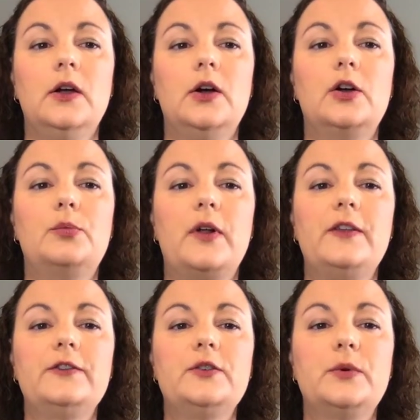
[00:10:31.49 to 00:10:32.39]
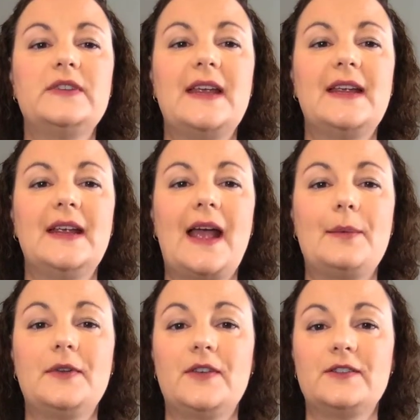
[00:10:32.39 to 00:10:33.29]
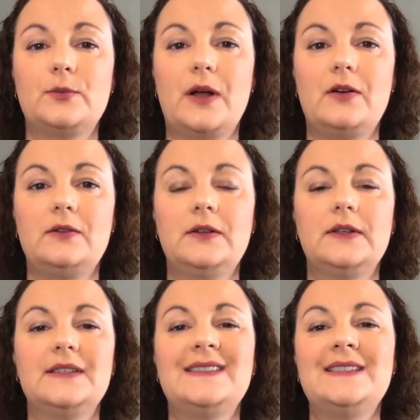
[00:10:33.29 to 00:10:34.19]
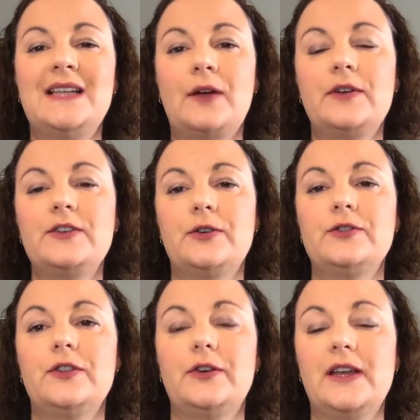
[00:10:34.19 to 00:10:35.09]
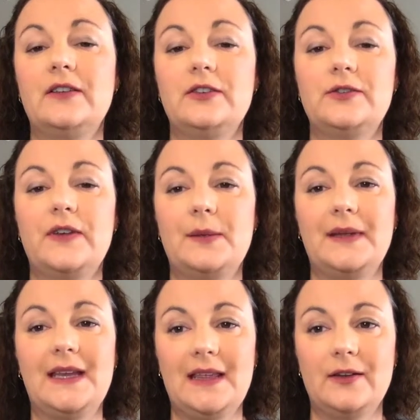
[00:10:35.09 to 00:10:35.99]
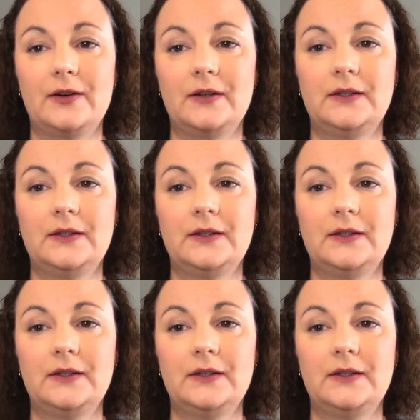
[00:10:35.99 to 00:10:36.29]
Her brothers, who were taken captive as well, did not return to their English family either.